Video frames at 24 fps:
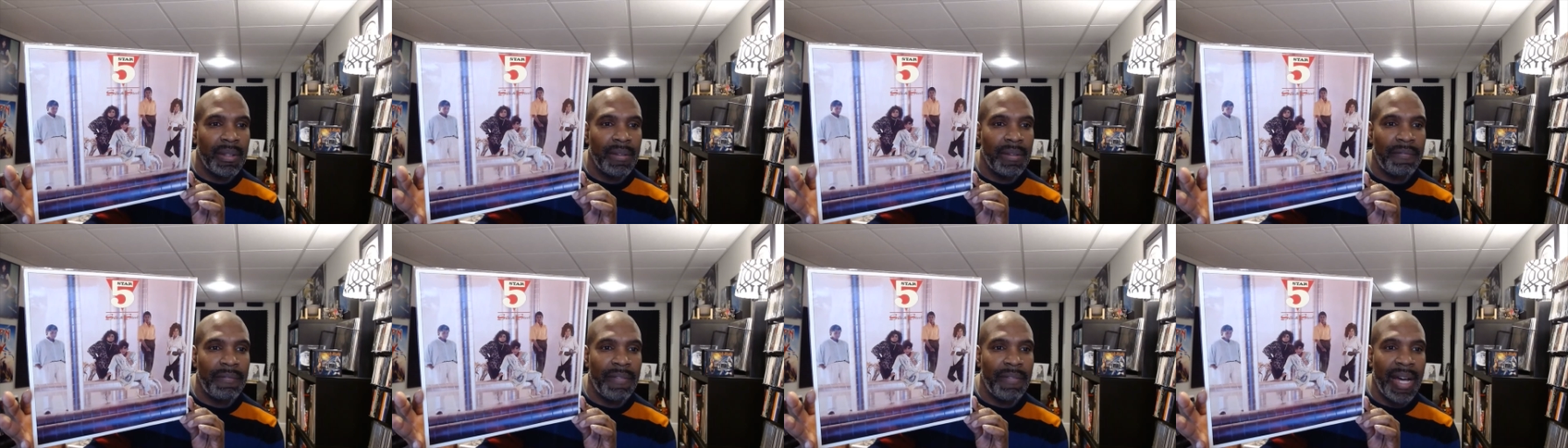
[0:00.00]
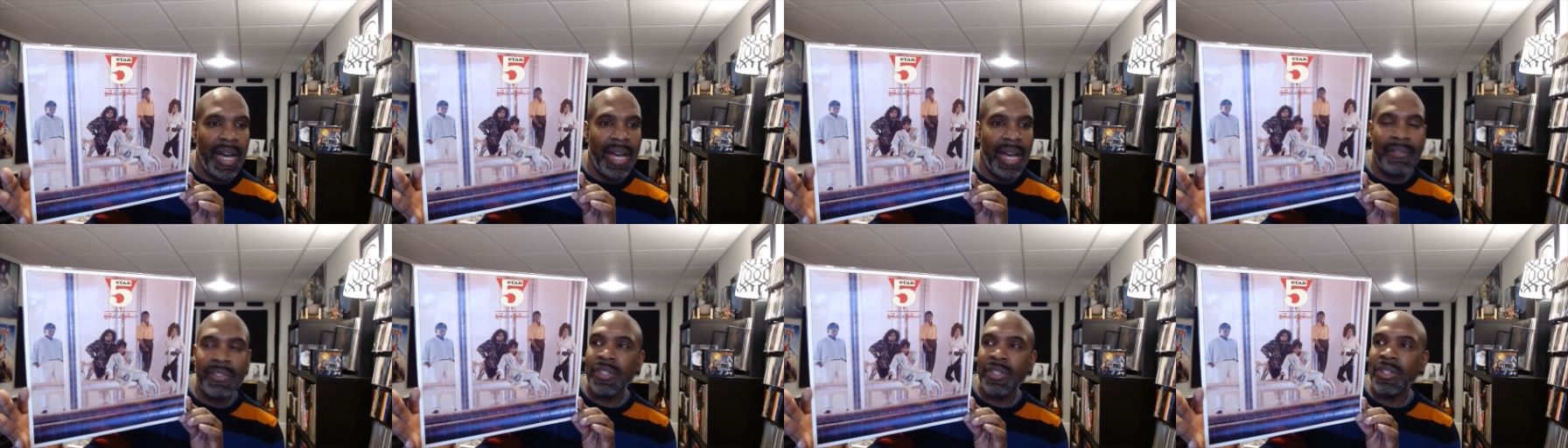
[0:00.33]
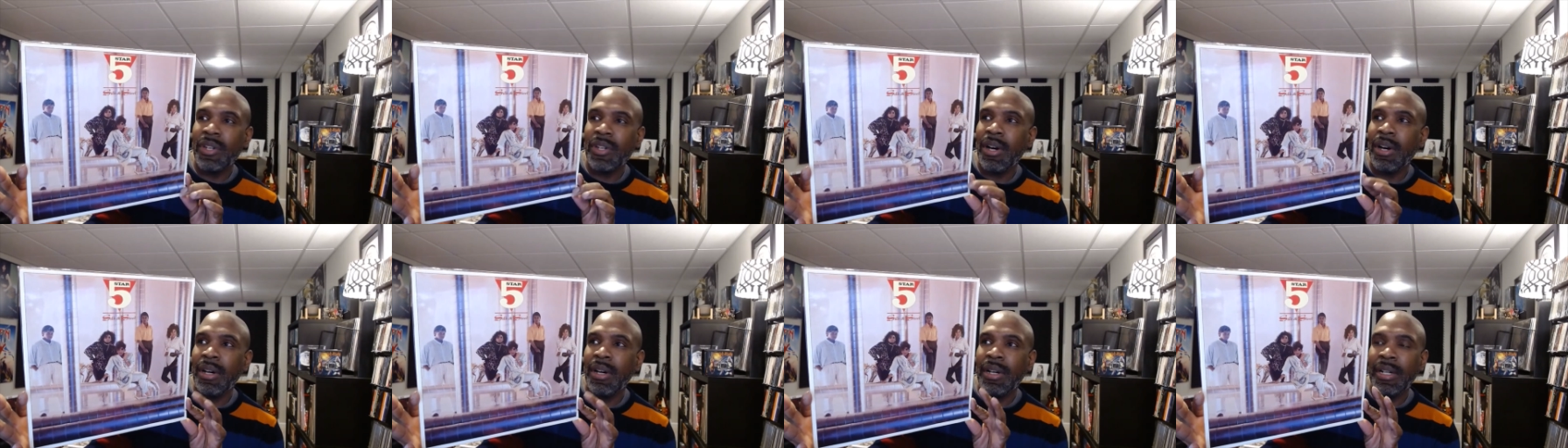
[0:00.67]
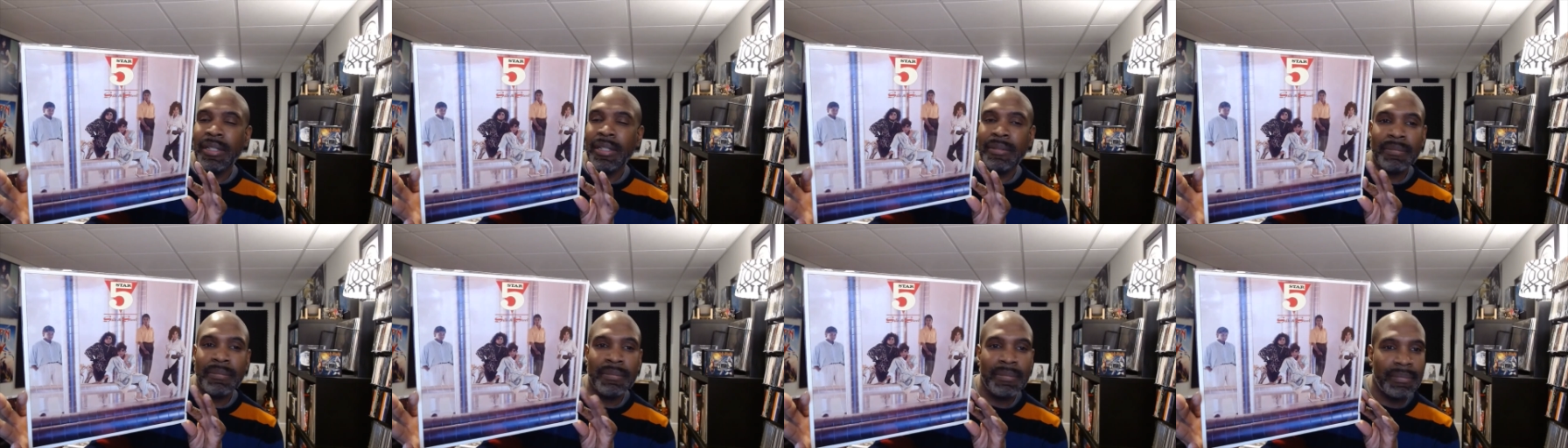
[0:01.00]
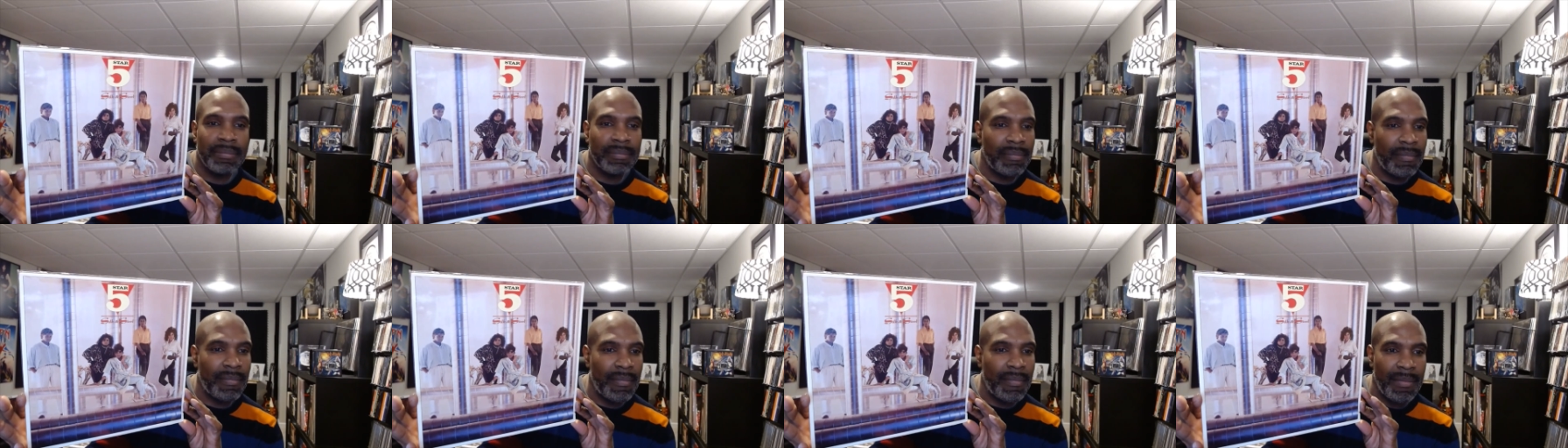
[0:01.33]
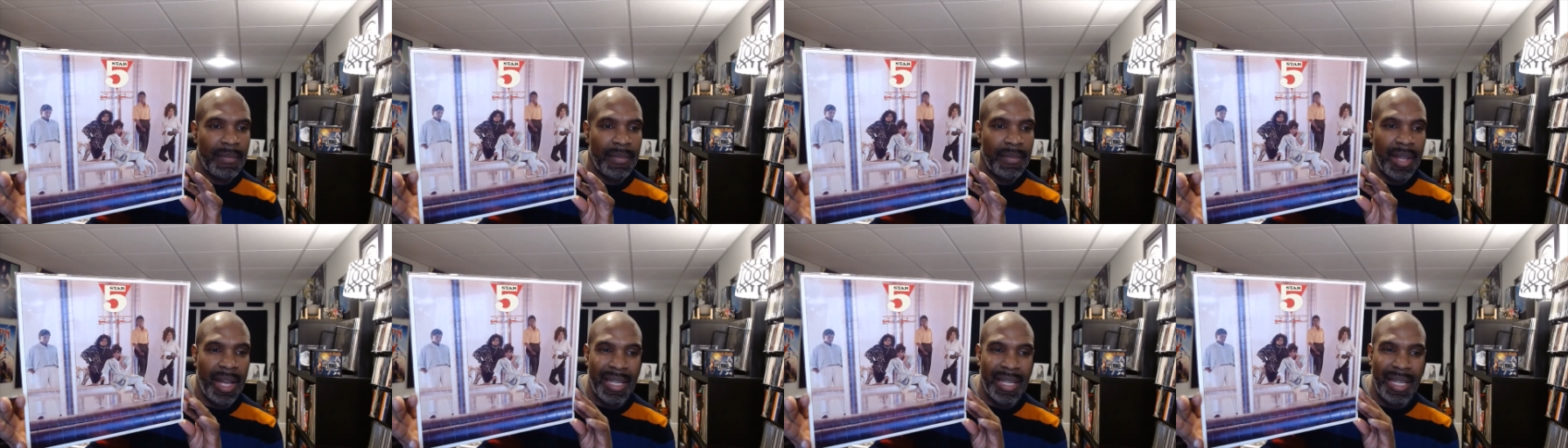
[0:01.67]
Five Star.
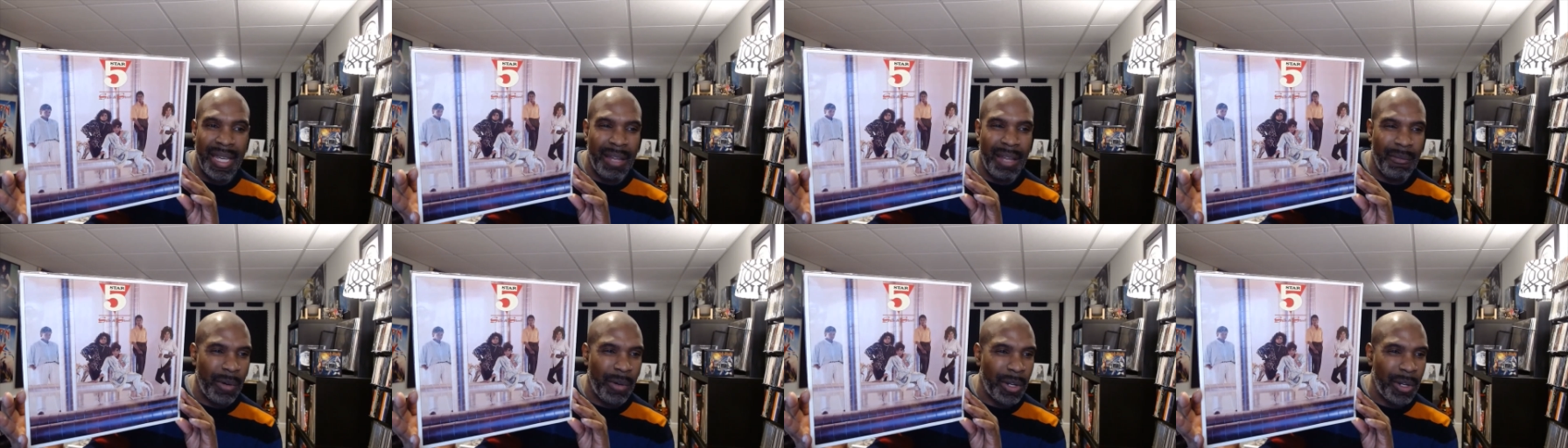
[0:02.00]
Again,